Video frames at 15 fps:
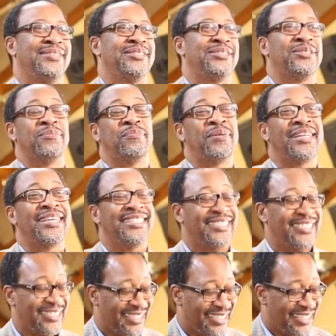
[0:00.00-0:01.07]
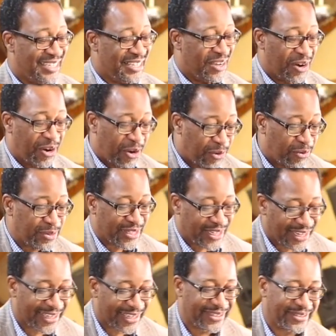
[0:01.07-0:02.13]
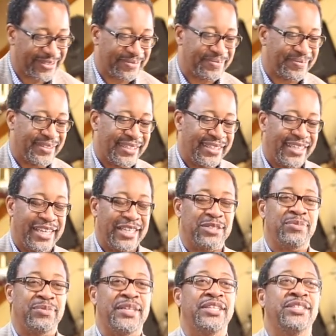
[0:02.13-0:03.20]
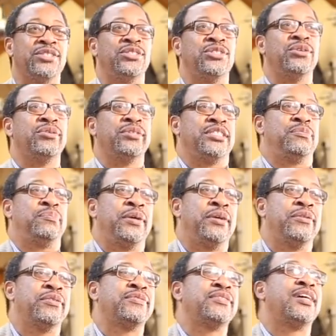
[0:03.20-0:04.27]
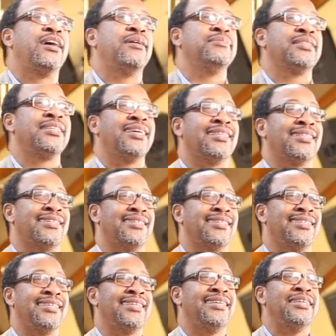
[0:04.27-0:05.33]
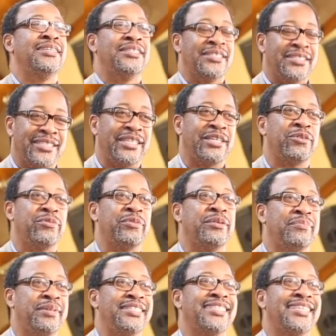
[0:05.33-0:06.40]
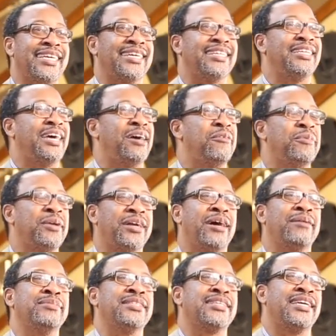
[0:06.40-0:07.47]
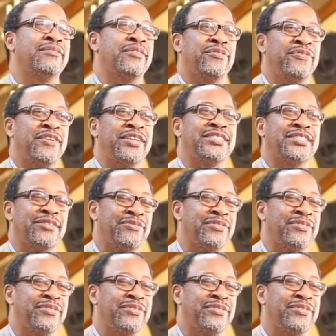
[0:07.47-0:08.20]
So please hold tight as we endure this period of time together until we meet again and we come together face to